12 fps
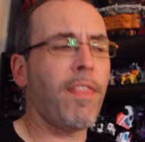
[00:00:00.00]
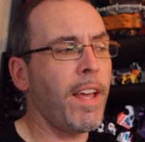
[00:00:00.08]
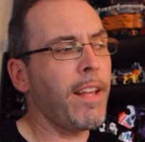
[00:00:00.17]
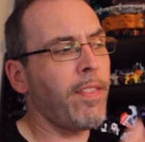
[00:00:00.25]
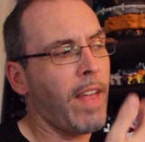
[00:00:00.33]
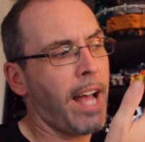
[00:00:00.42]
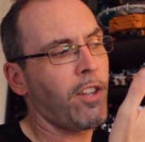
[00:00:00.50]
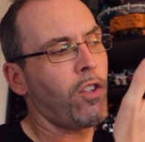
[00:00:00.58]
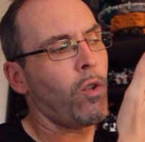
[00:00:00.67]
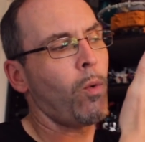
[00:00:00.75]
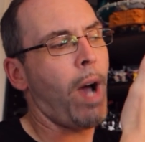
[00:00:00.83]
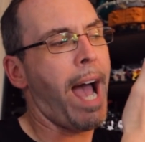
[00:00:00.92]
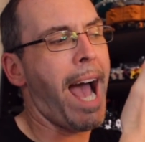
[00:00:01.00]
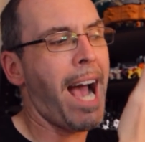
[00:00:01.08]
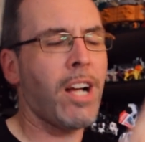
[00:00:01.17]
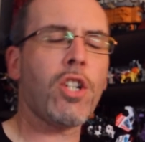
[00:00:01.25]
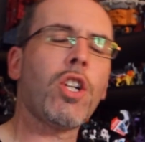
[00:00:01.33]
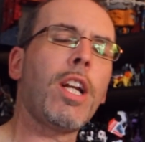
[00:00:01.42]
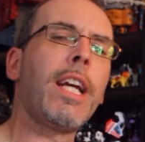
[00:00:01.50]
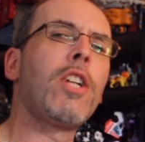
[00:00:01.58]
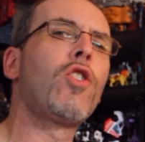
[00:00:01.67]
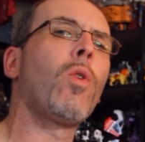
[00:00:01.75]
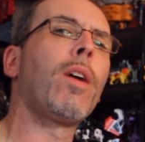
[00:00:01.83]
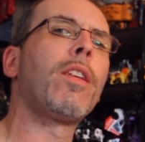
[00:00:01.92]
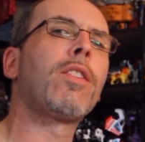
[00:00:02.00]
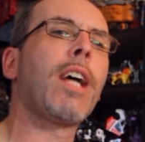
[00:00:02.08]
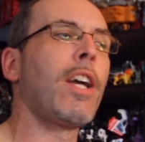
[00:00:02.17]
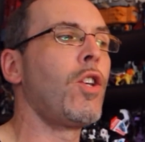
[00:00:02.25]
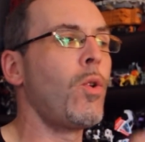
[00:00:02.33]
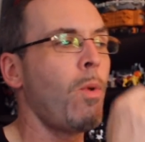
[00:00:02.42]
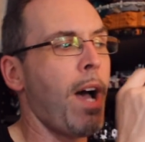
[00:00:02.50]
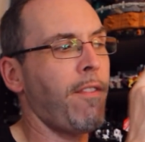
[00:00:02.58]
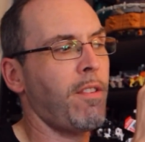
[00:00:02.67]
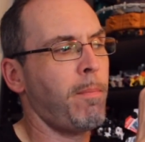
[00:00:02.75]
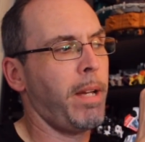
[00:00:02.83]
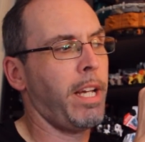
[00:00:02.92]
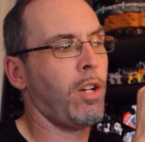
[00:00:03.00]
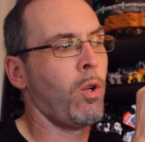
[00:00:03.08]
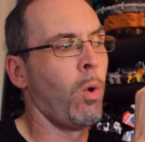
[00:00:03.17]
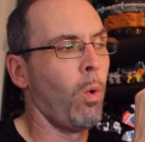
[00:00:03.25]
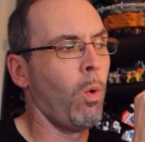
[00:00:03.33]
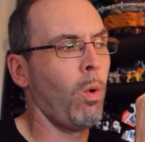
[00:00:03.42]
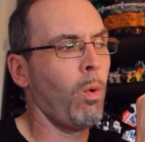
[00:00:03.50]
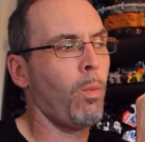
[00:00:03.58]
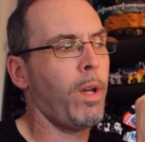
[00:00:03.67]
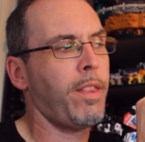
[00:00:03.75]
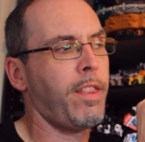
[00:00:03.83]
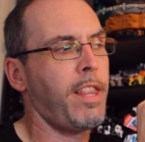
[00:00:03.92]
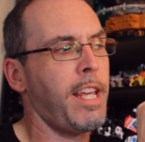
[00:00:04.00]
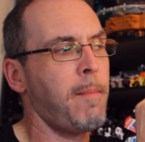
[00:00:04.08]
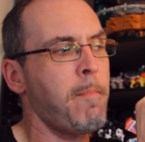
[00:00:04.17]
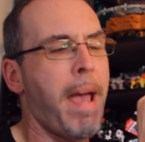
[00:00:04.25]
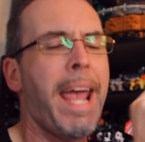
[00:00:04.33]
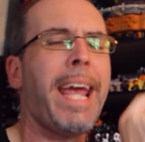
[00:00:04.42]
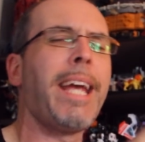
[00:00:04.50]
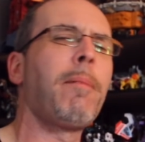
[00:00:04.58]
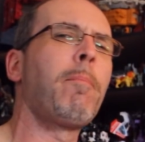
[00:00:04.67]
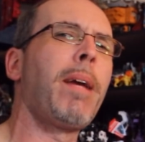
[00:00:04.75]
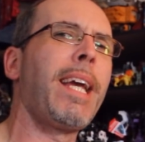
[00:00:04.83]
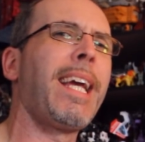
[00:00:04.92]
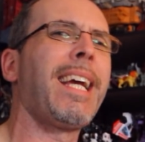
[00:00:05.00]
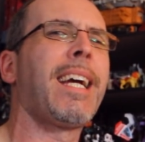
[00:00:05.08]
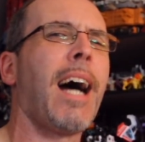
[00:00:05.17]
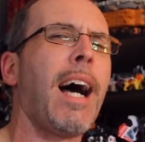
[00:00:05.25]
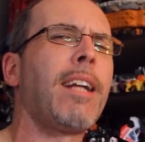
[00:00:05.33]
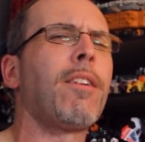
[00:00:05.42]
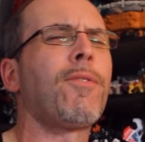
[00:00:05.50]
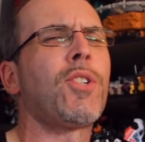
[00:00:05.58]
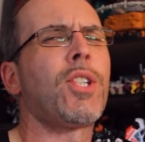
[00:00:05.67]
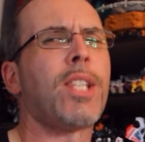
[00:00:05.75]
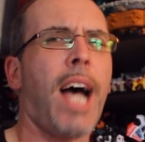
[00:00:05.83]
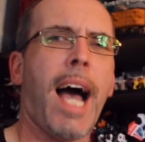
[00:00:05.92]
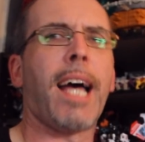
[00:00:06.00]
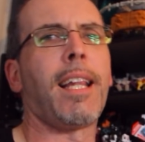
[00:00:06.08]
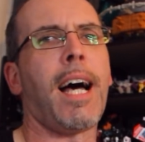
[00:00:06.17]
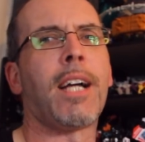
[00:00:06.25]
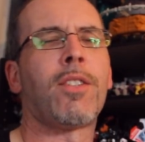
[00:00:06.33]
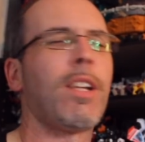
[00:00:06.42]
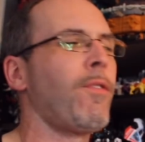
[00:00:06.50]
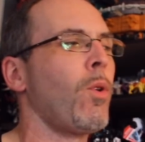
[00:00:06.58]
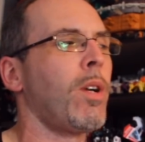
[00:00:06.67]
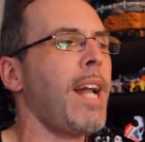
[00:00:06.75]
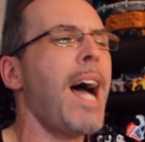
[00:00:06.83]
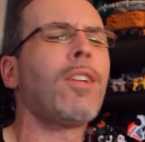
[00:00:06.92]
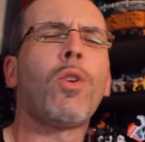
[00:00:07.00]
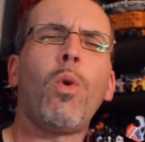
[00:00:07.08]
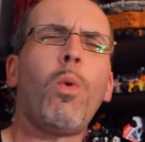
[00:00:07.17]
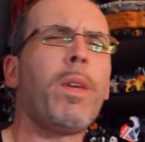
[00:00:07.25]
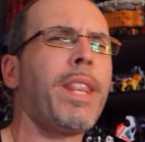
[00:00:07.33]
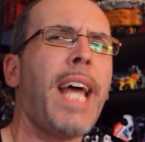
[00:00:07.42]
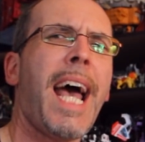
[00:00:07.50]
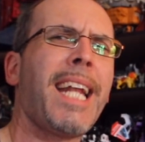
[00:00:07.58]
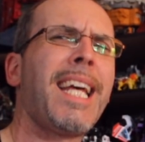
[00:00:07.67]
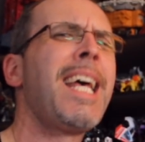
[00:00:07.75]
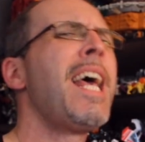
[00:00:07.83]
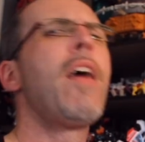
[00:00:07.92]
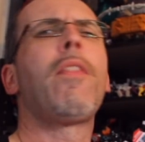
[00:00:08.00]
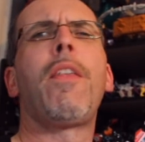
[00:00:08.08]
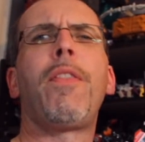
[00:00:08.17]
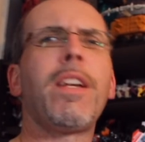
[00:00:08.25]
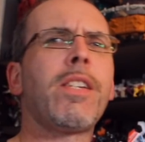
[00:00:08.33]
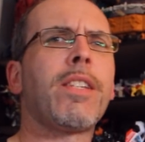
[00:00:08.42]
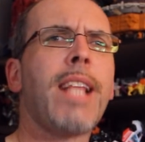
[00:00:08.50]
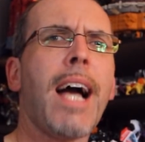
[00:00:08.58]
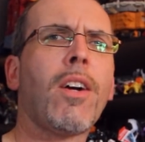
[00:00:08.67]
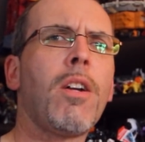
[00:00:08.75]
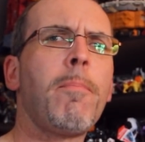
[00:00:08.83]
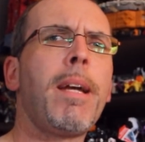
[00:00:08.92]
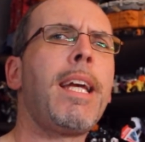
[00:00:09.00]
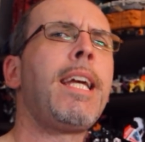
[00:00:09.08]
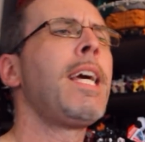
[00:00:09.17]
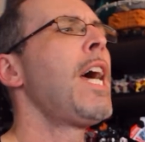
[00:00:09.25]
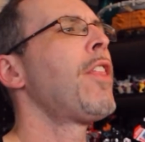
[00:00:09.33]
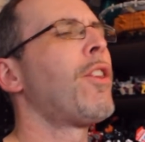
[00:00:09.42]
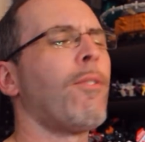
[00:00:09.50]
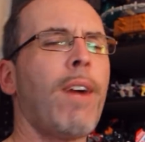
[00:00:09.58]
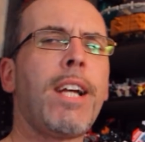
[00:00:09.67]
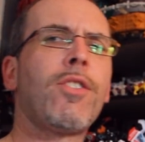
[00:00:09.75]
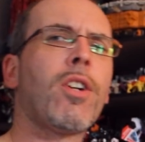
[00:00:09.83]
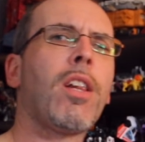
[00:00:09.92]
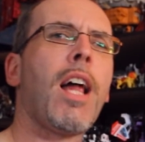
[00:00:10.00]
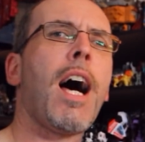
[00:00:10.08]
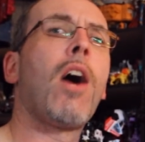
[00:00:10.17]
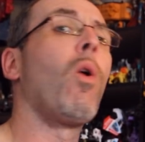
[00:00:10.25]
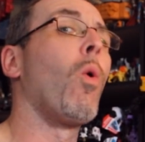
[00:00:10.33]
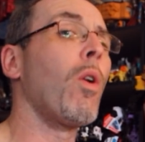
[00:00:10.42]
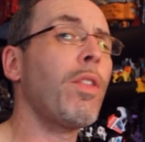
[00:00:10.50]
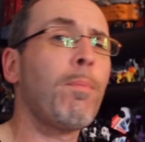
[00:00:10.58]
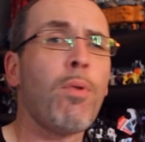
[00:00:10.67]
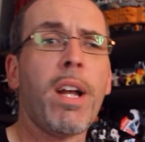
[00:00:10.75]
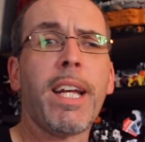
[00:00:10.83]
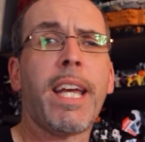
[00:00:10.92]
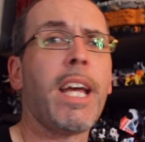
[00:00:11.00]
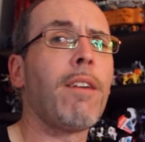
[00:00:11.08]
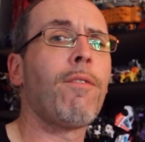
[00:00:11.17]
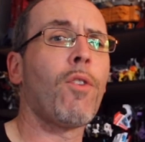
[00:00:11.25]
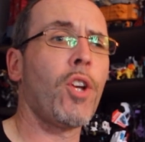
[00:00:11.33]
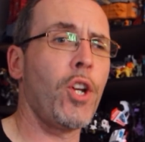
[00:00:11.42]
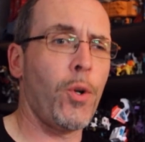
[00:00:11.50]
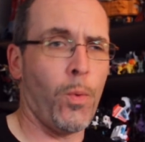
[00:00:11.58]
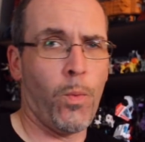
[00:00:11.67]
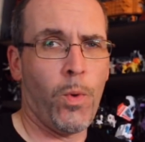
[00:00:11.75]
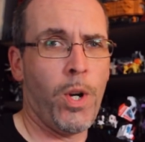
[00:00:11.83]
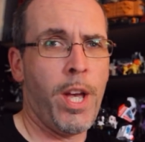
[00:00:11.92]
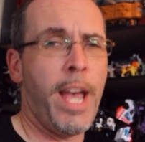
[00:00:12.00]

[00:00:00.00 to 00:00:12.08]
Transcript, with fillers: I think that to actually enjoy this guy, you have to be cool with the mane being kind of stylized. If you're not cool with that, then this is not going to be the Razorclaw or the Predaking for you.